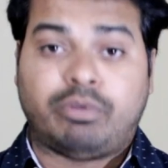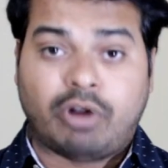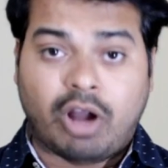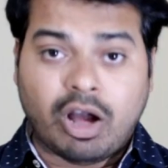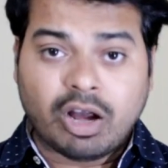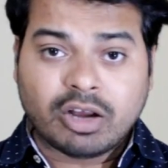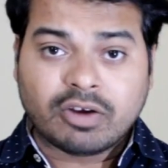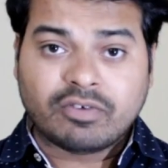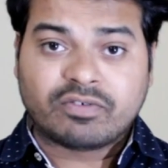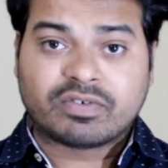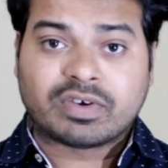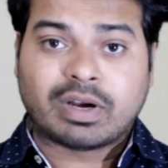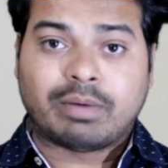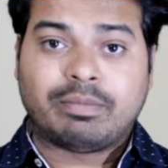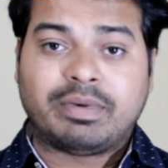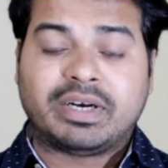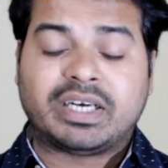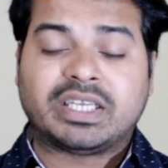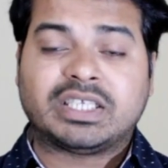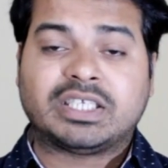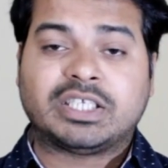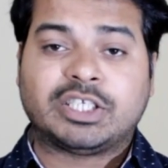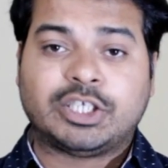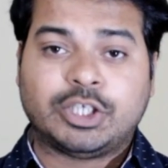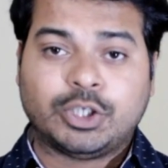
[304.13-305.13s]
block of comment
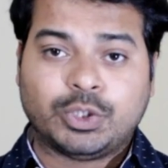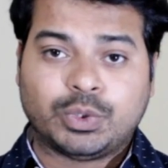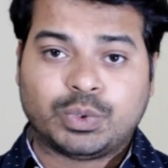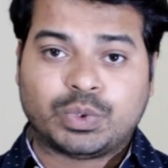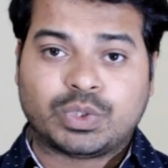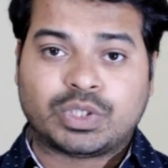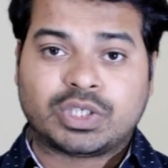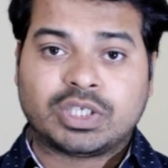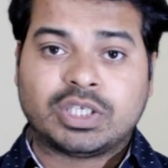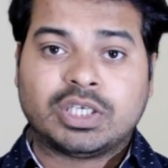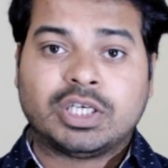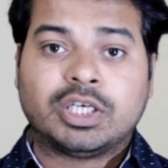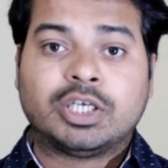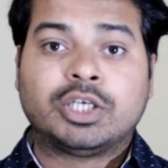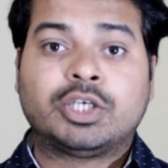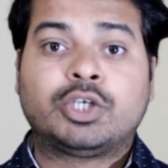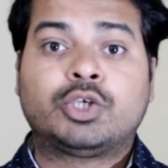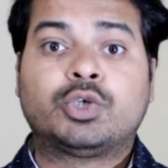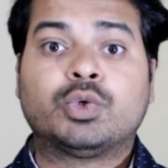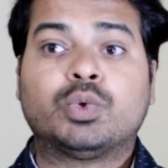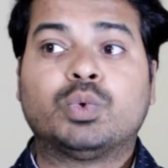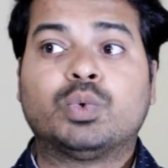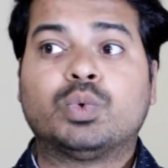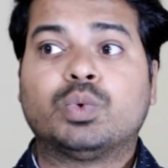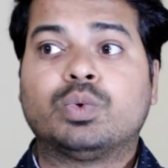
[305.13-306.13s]
is used
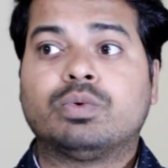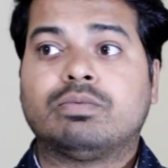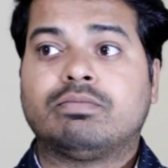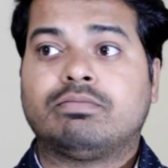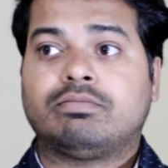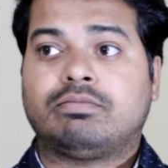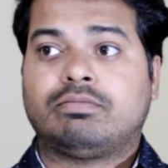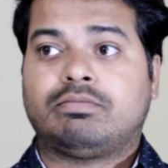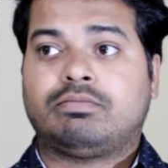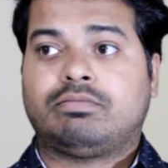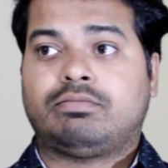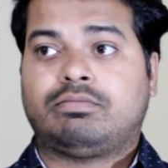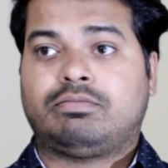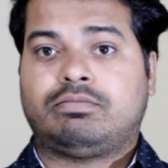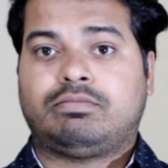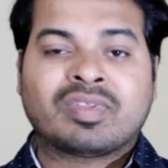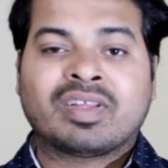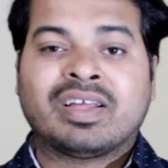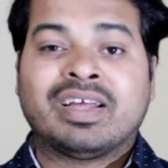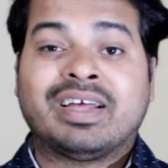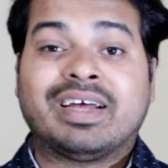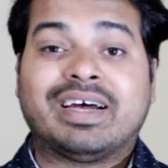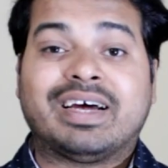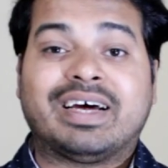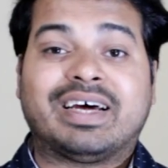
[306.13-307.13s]
to
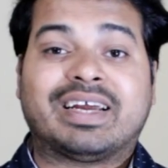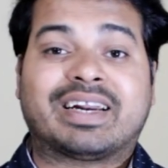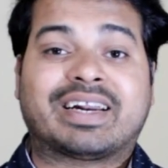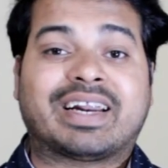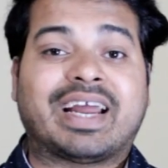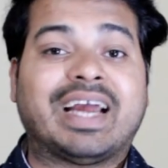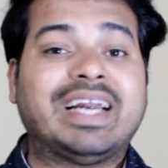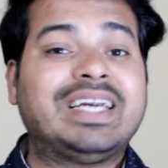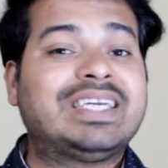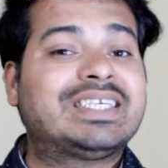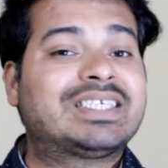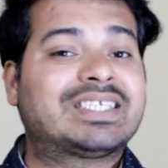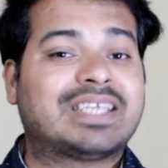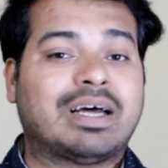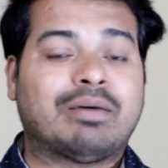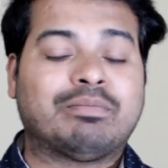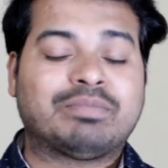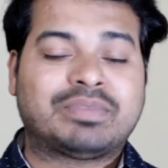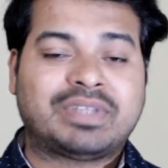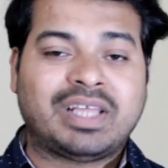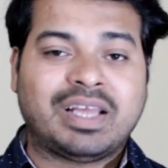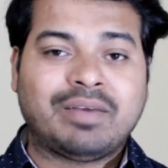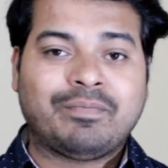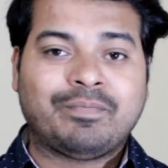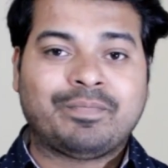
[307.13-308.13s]
write
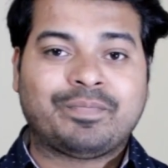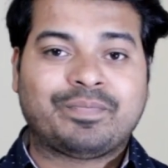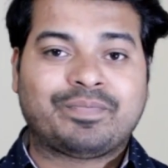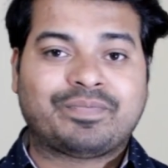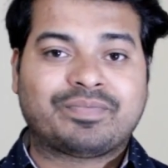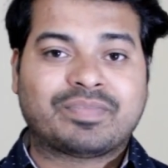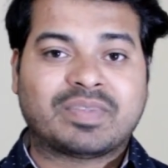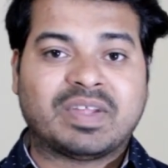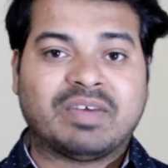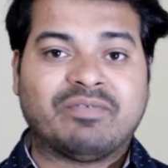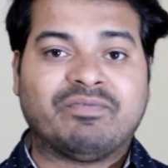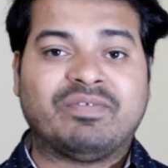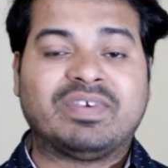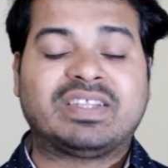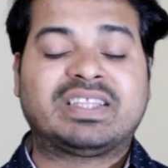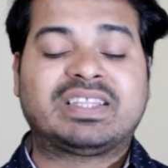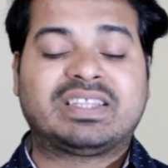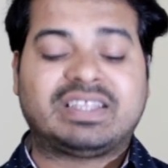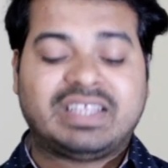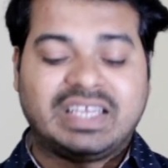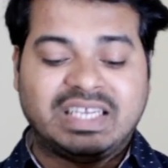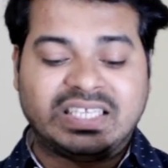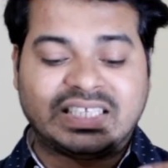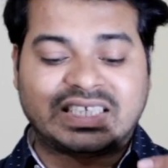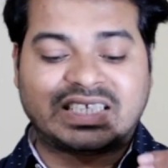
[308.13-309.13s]
something
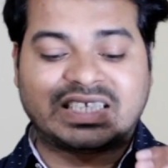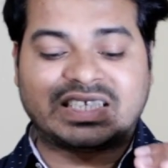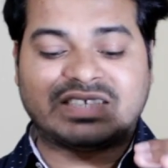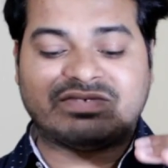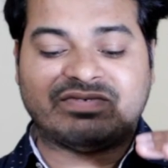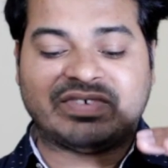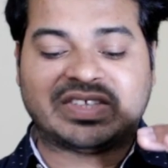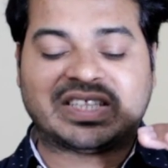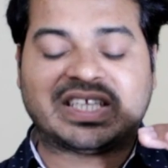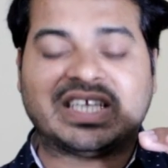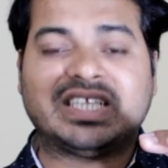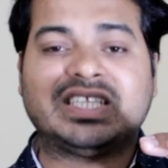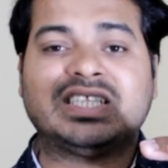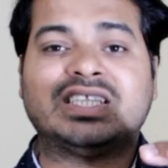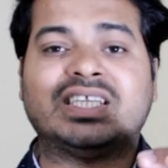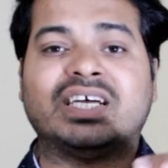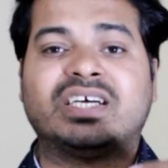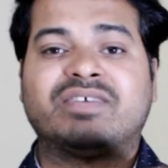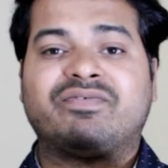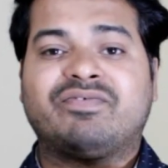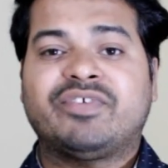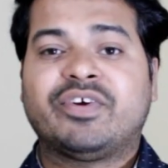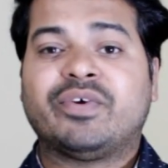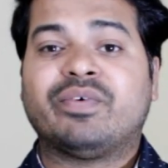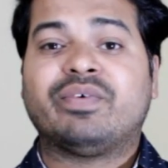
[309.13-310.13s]
within, within the
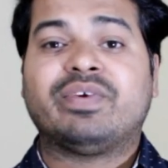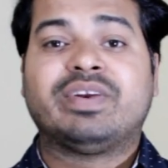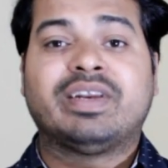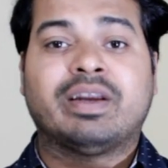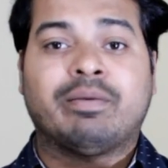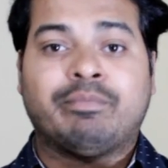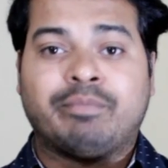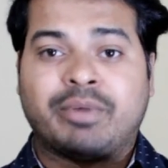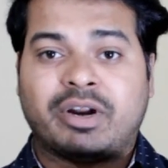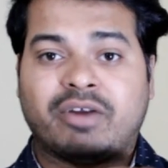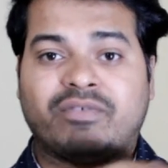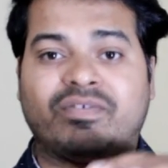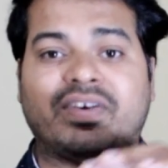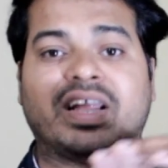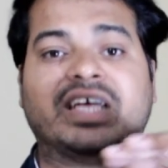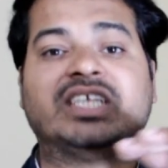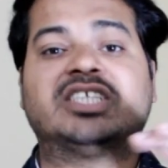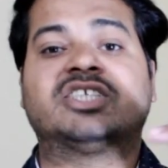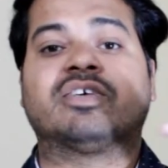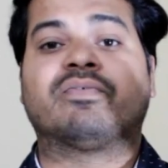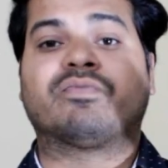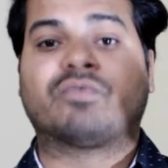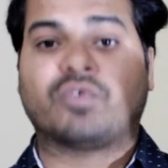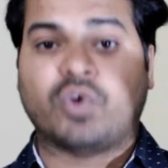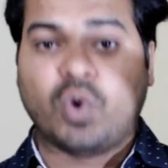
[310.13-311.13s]
few number of
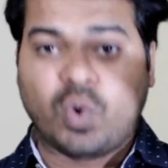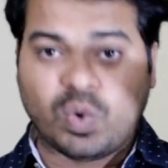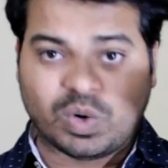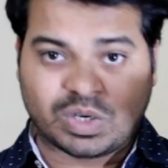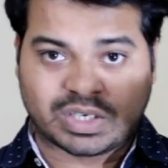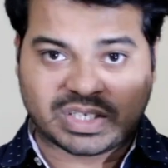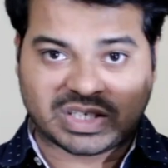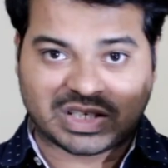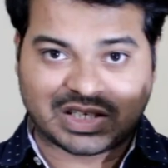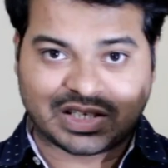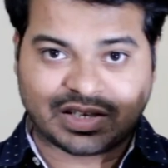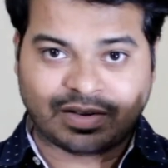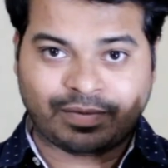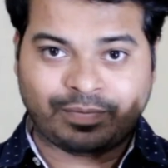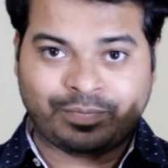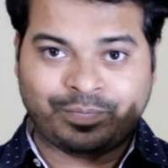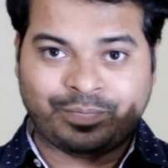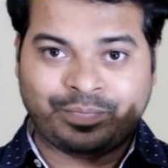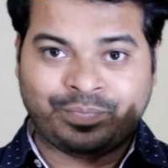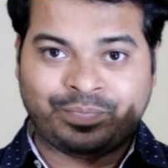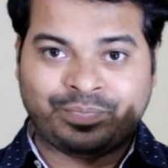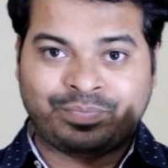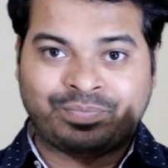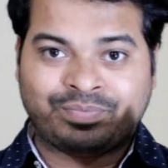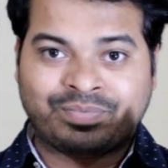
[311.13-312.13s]
lines of codes
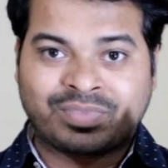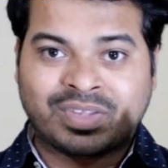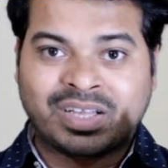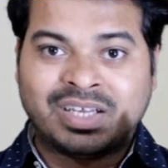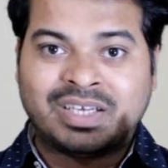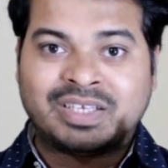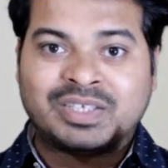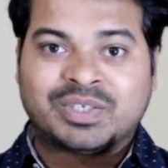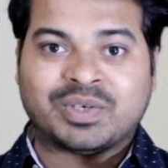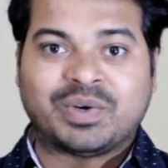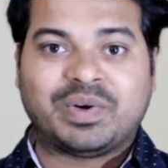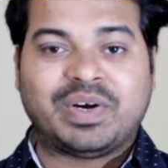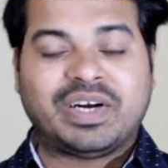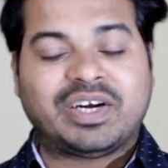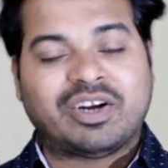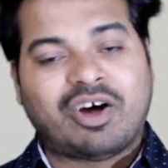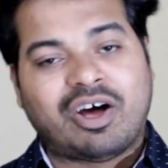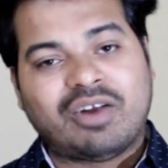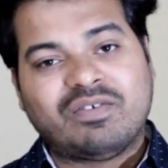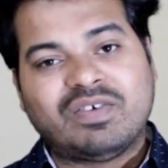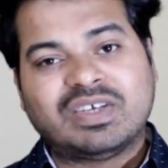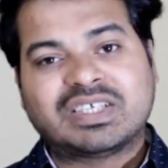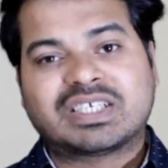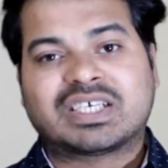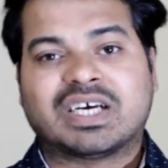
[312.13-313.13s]
so it
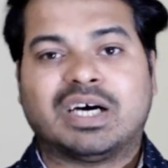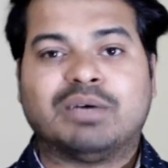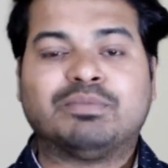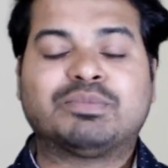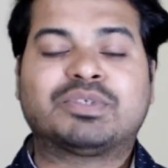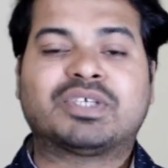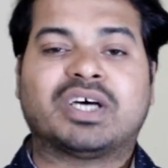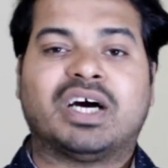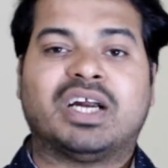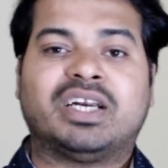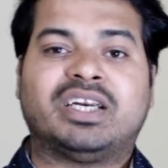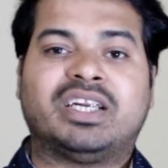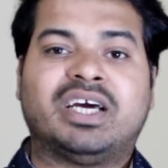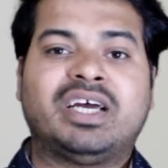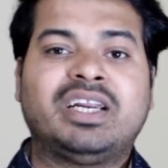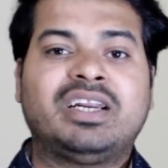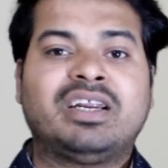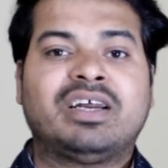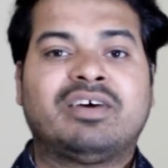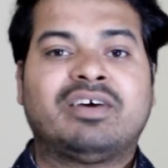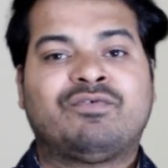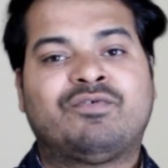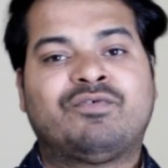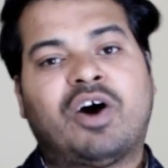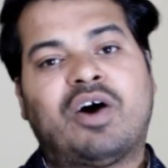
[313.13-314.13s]
always comes
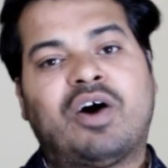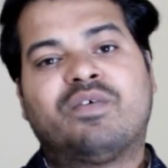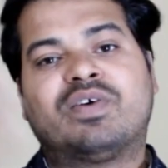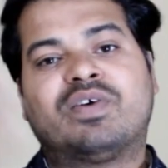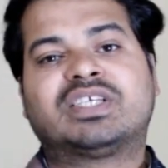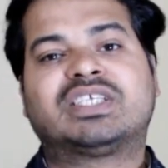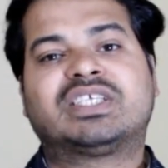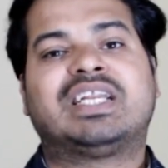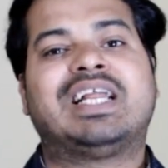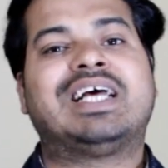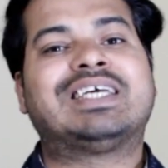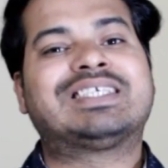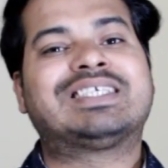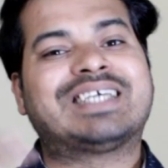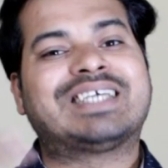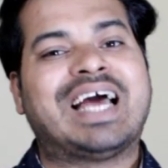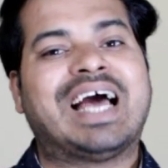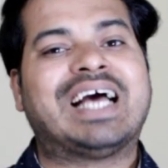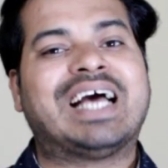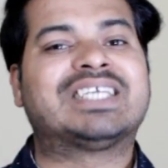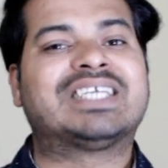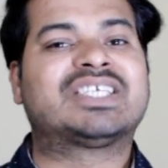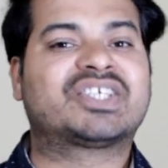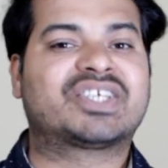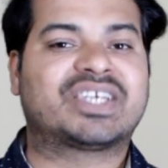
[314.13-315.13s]
under forward slash
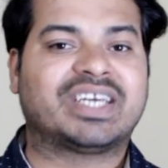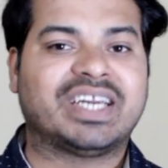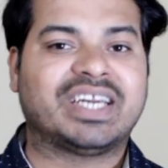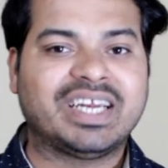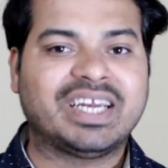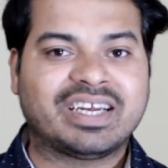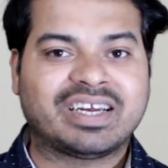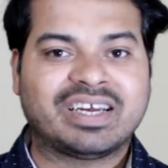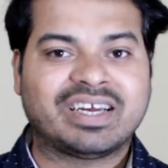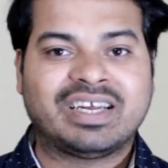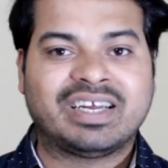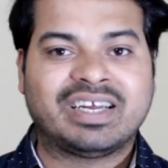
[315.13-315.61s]
asterisk